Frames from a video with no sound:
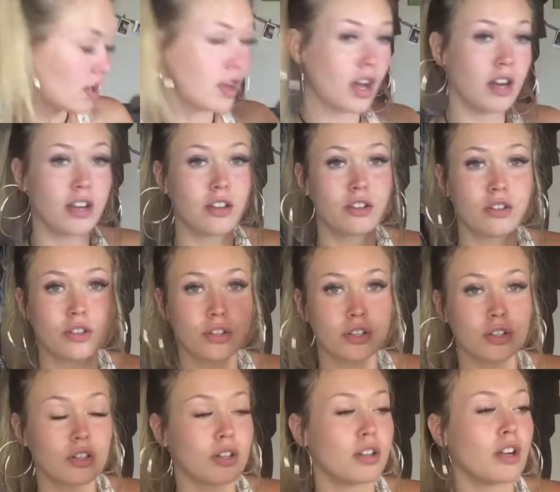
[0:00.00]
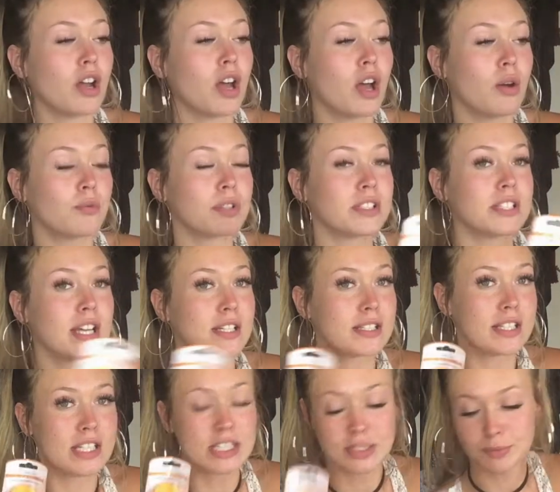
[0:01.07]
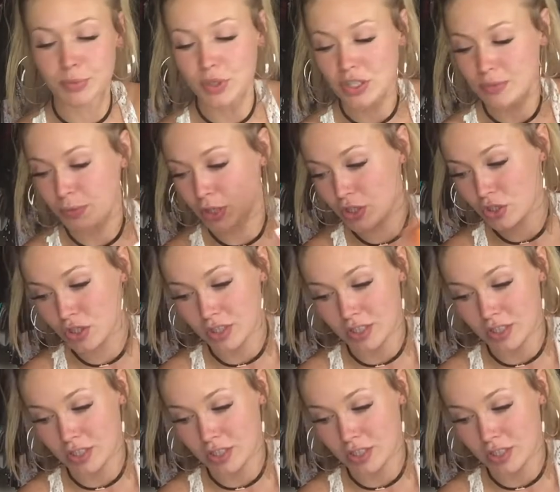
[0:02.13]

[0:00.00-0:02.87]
Got another Real Techniques beauty sponge.